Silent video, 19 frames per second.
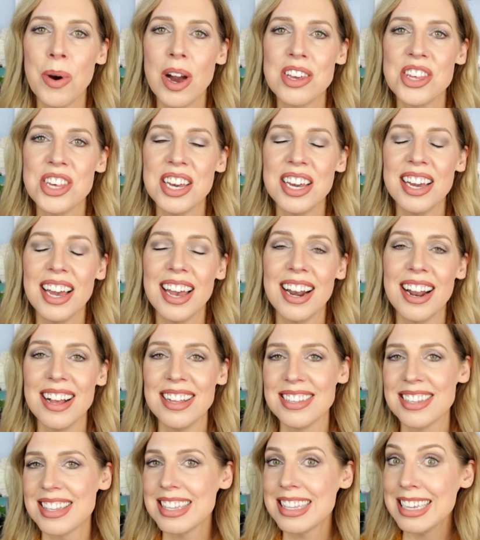watching and
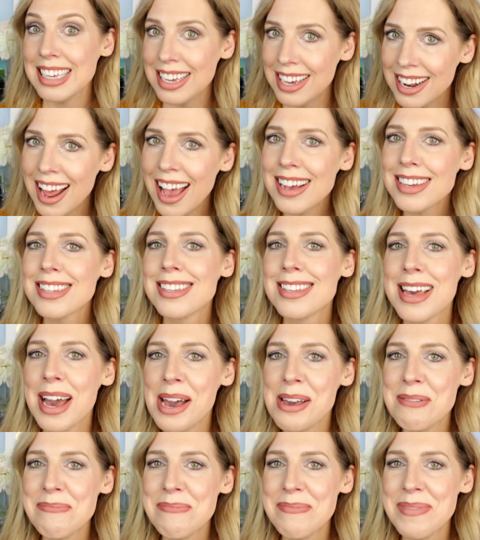I'll see you next
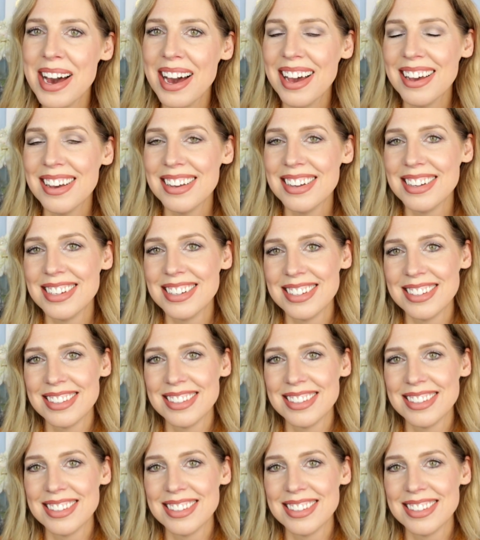time. Bye.